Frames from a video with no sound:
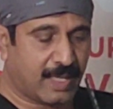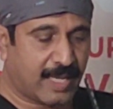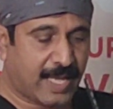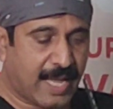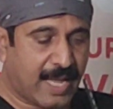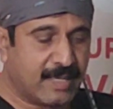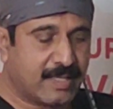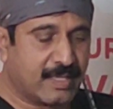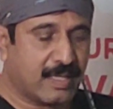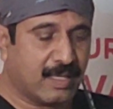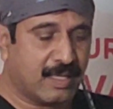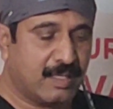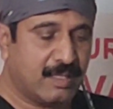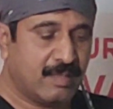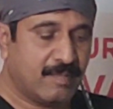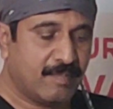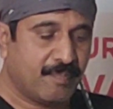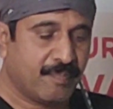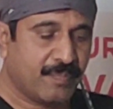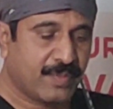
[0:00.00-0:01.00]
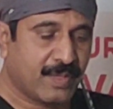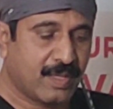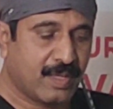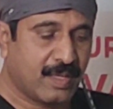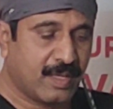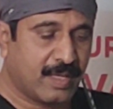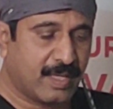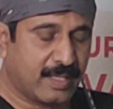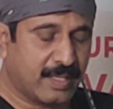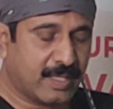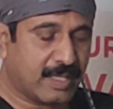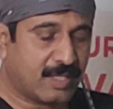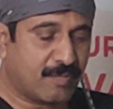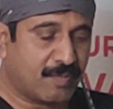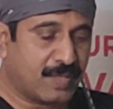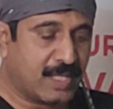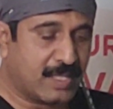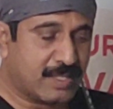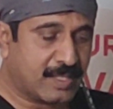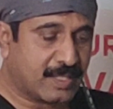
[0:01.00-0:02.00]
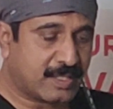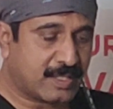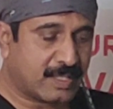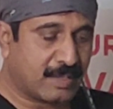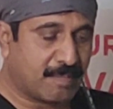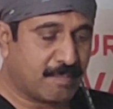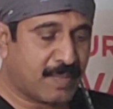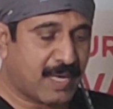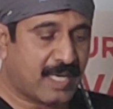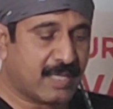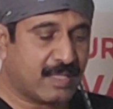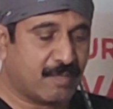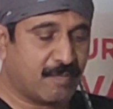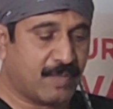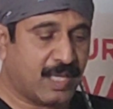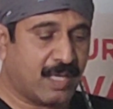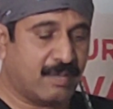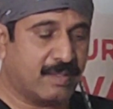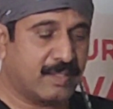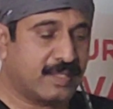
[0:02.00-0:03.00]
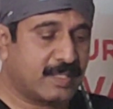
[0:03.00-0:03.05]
Handle, in that we will just implant the valve.